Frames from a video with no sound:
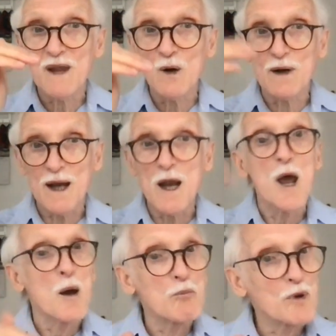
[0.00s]
Okay,
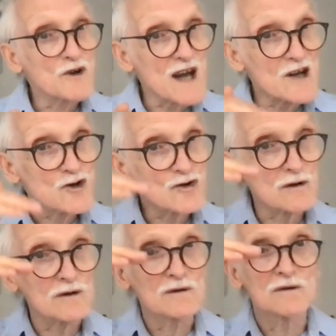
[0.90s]
potential
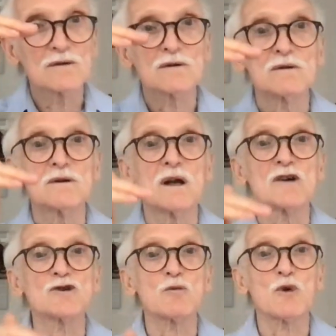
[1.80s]

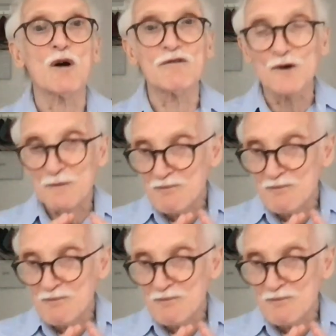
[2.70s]
larger profit.